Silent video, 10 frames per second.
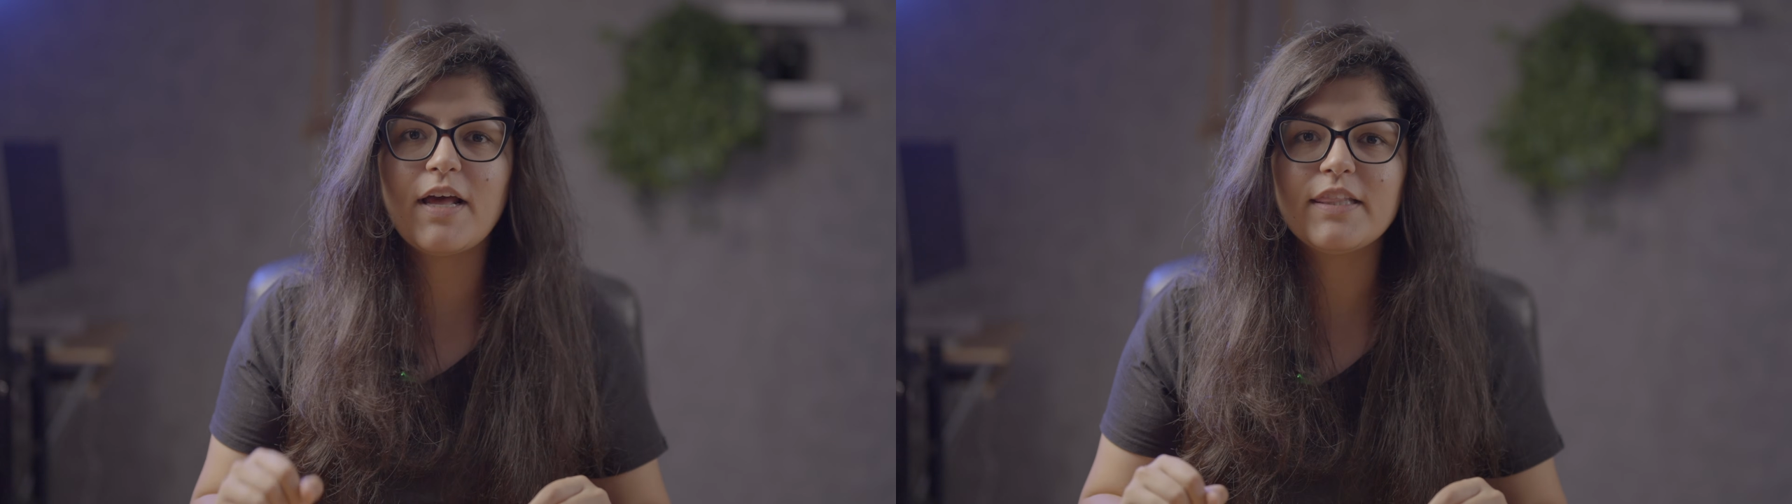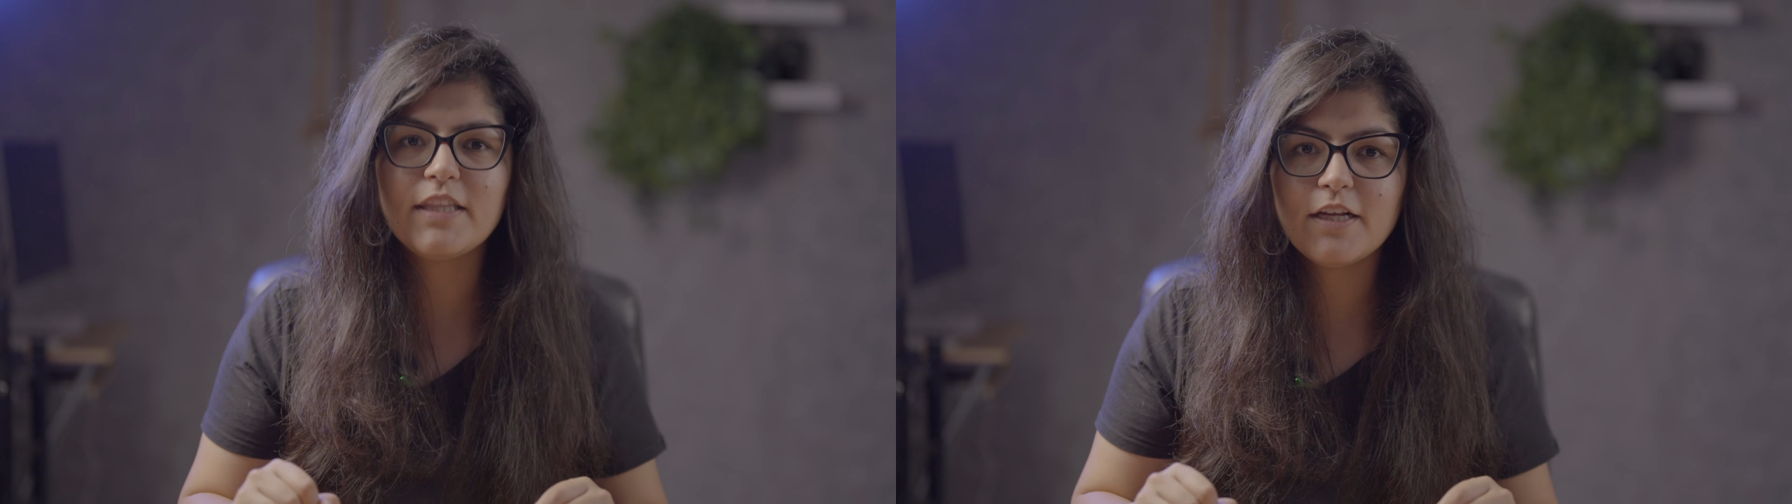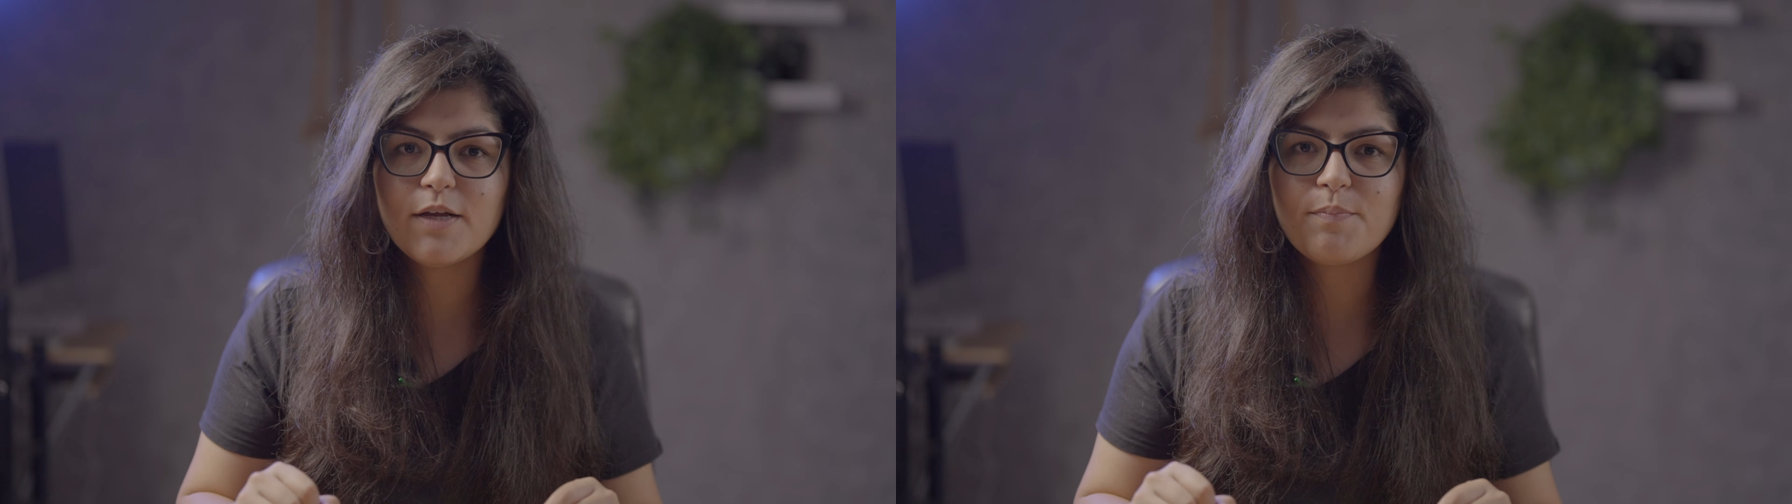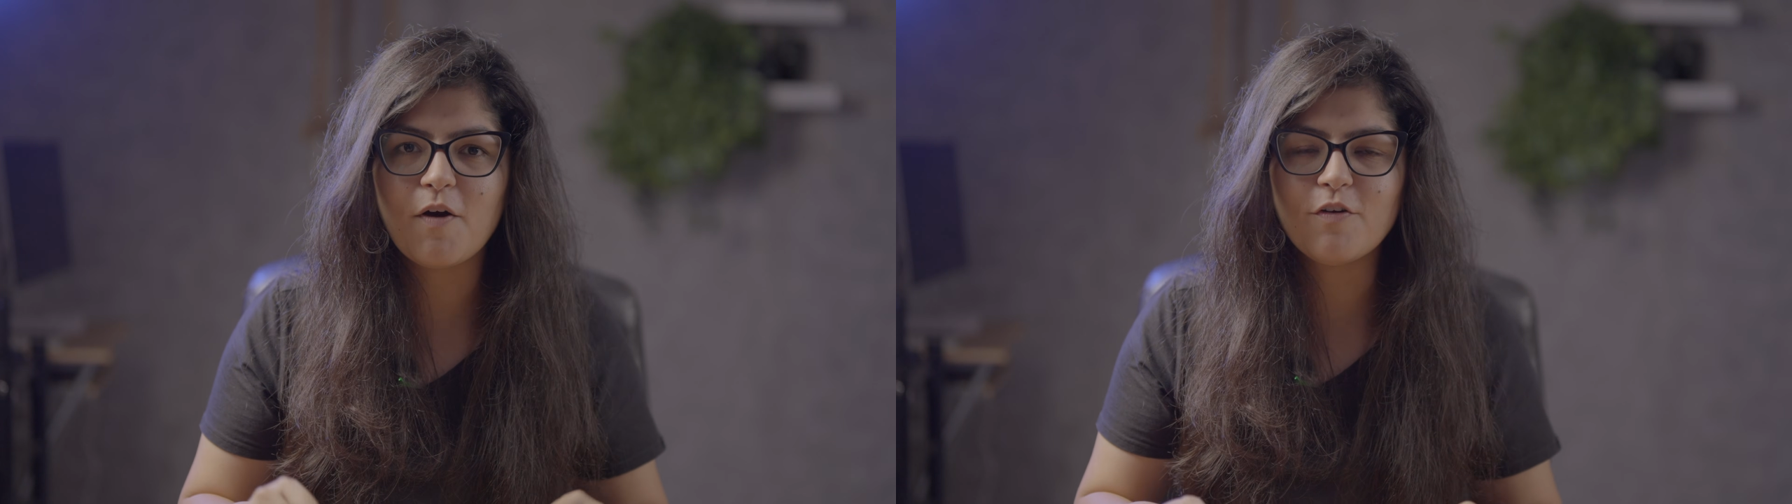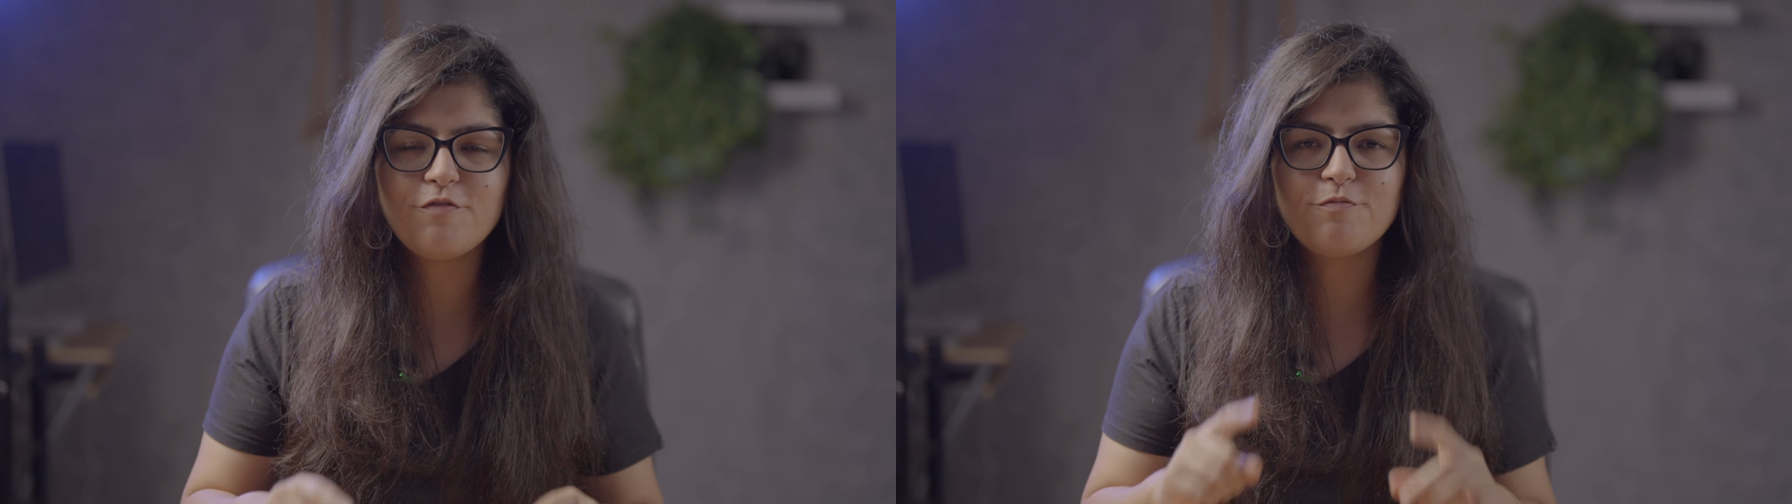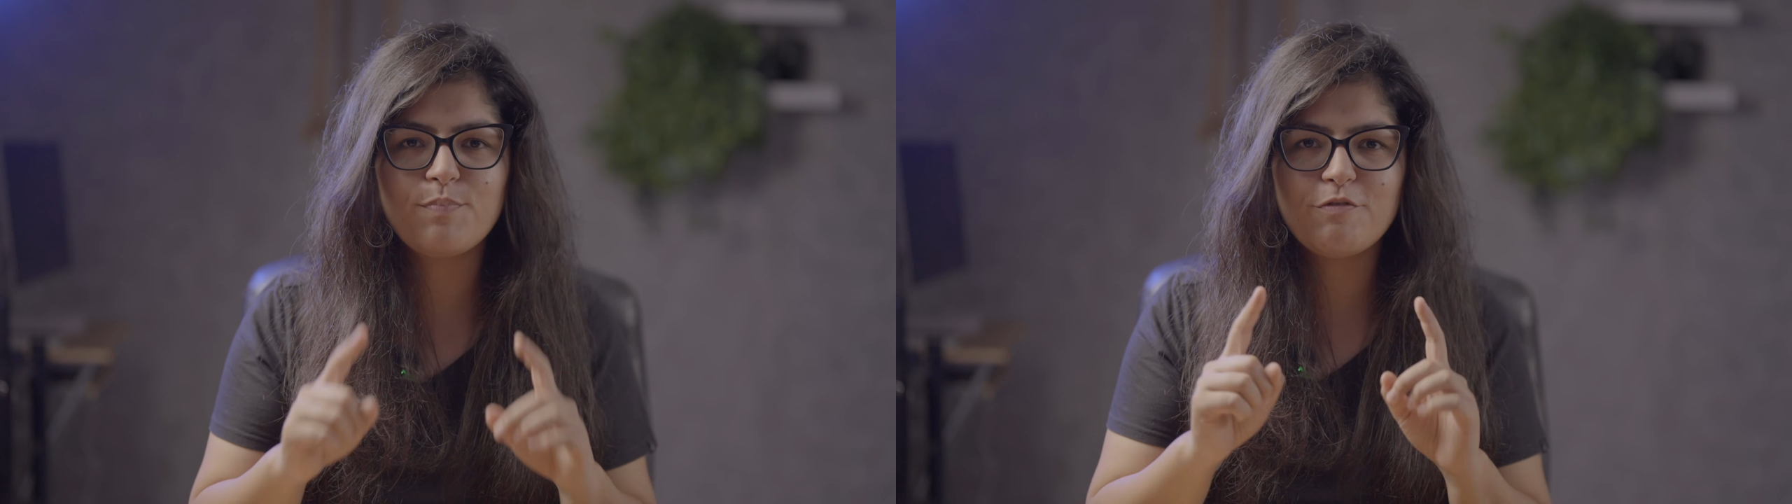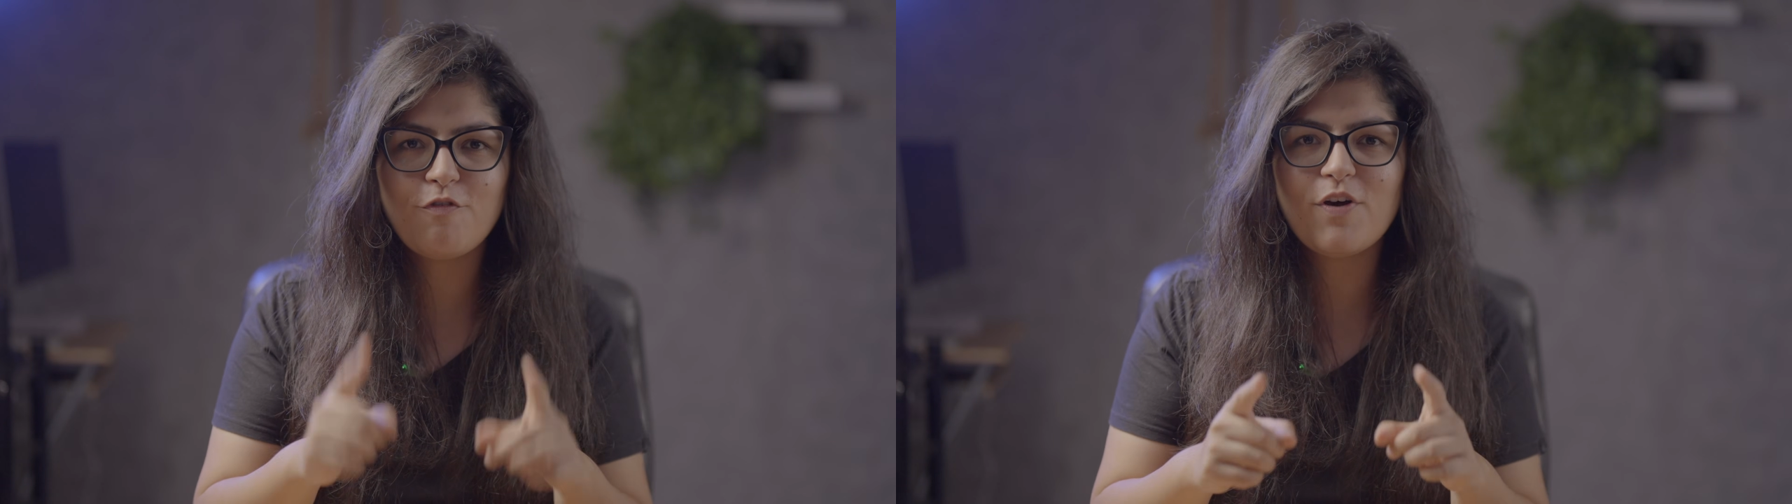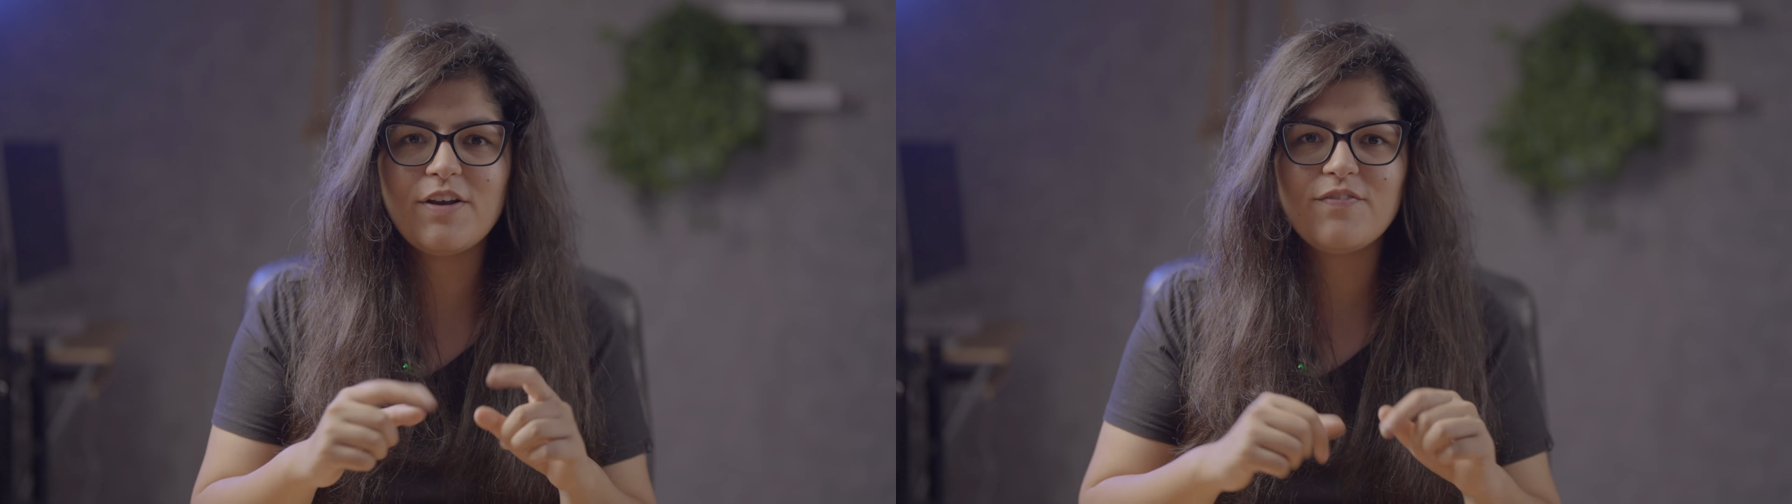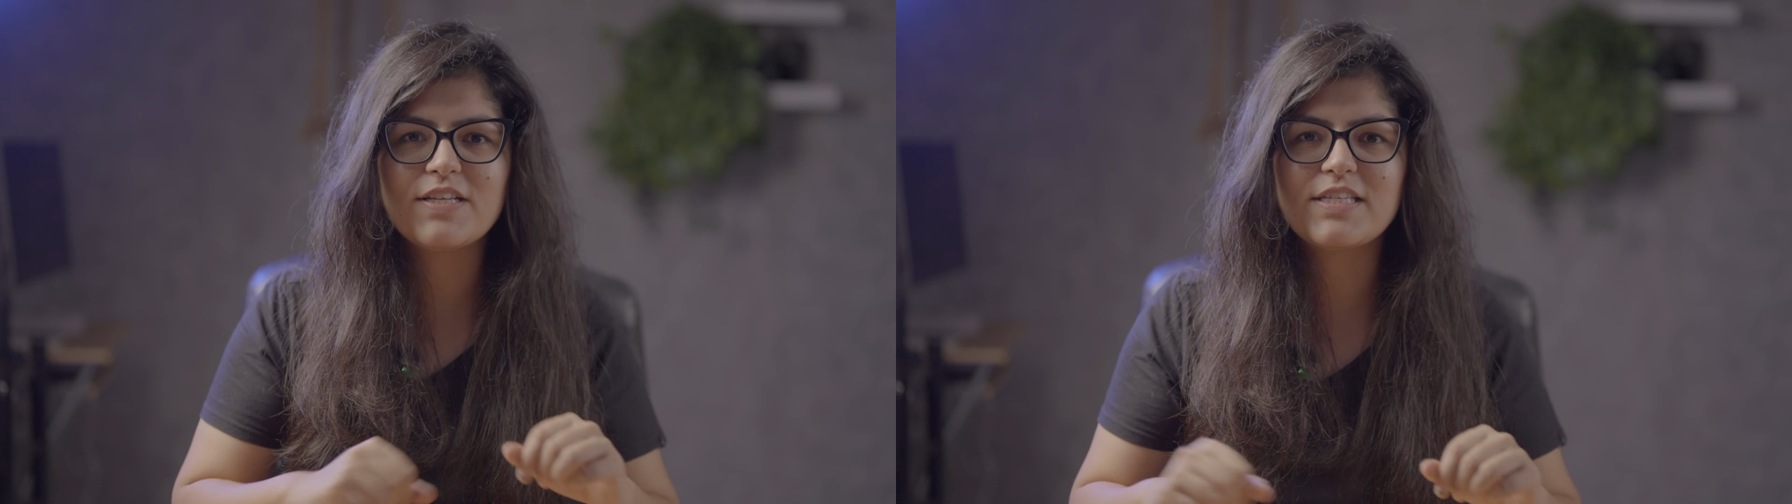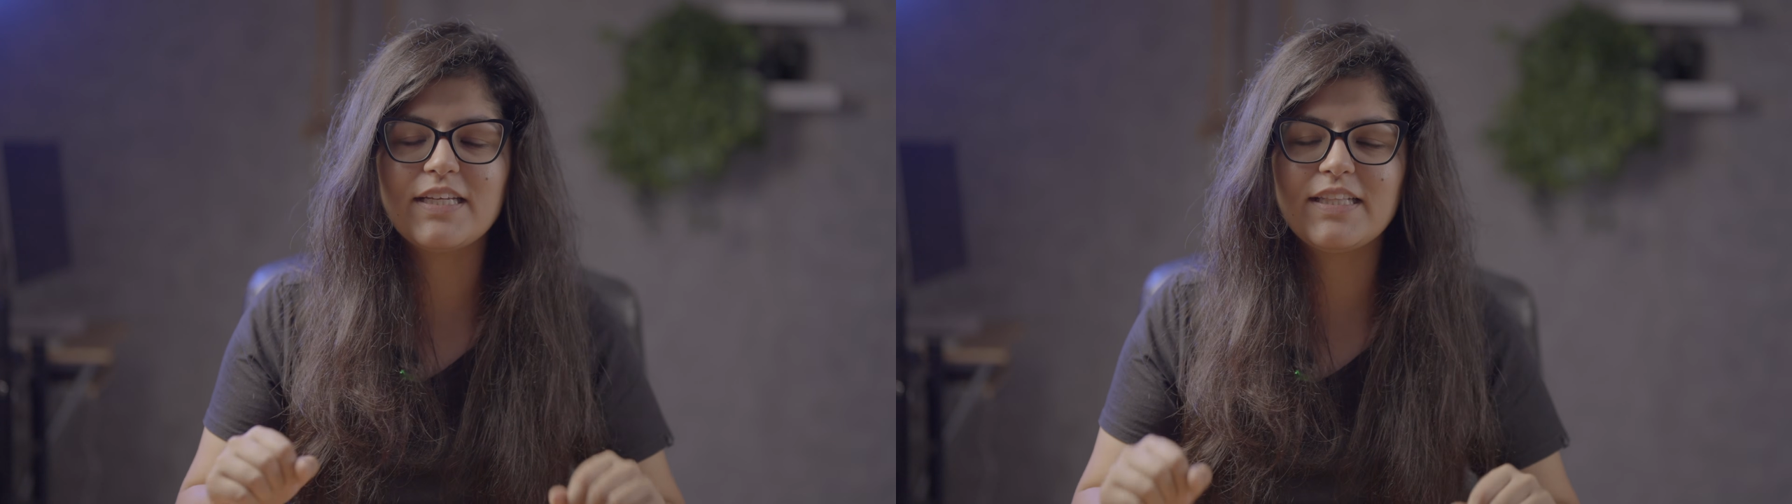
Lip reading: and think about before investing